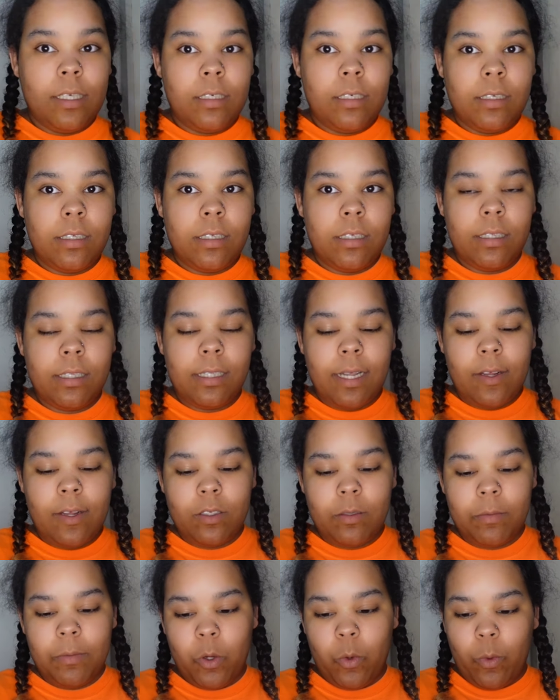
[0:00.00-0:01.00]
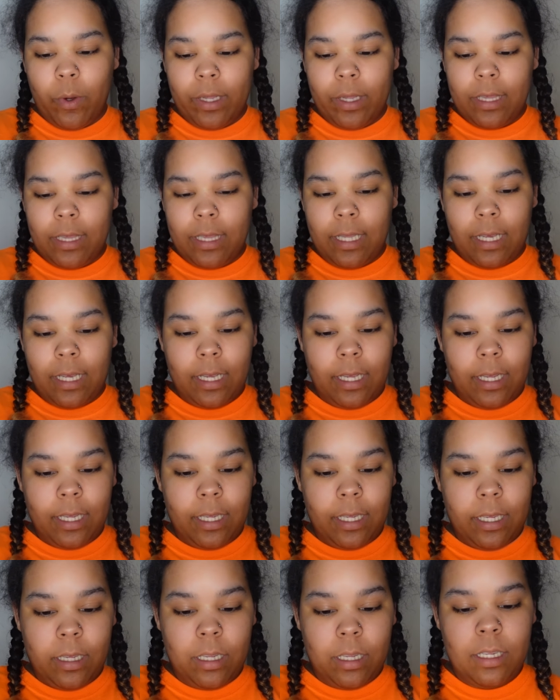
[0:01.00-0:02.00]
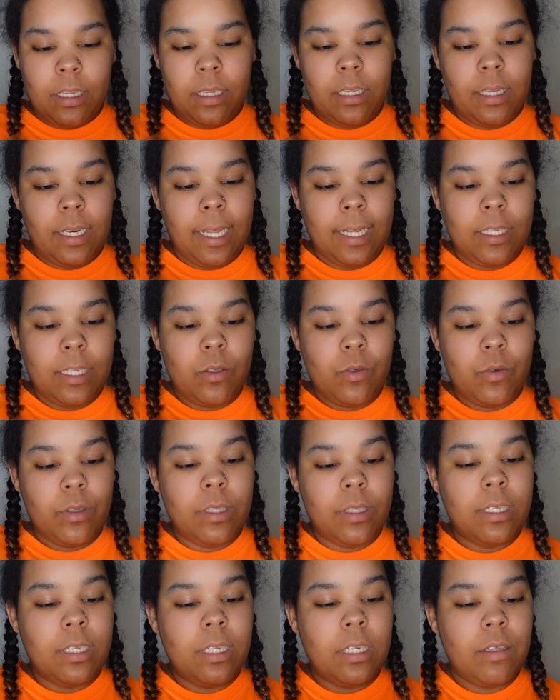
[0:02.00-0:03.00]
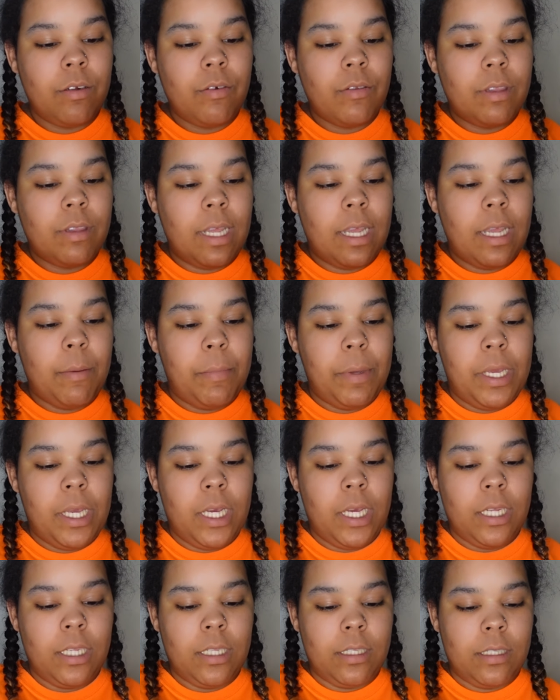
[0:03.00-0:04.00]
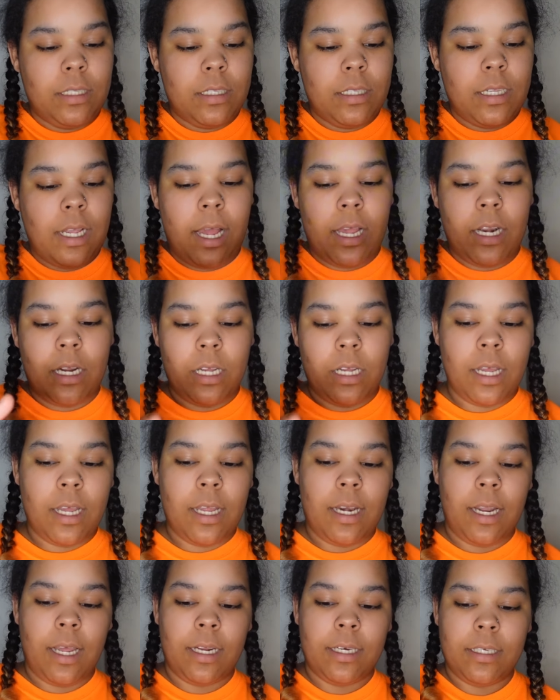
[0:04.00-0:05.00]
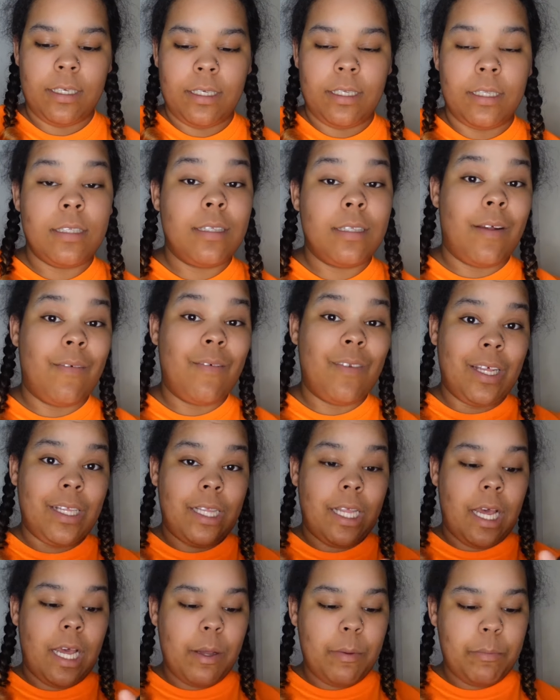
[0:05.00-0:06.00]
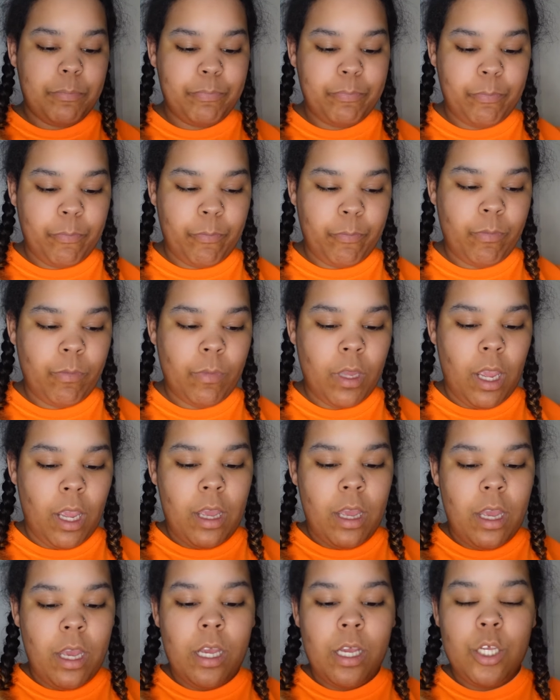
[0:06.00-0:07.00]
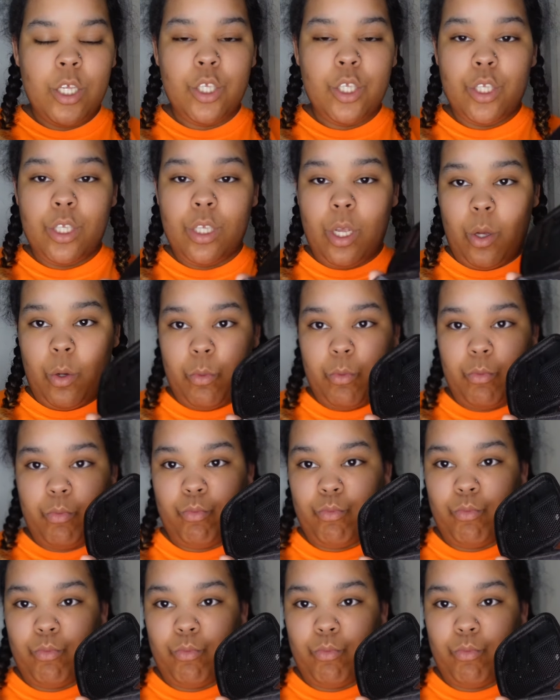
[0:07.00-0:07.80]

just tells me what the lights on the little thing means, how to connect it, stuff like that. So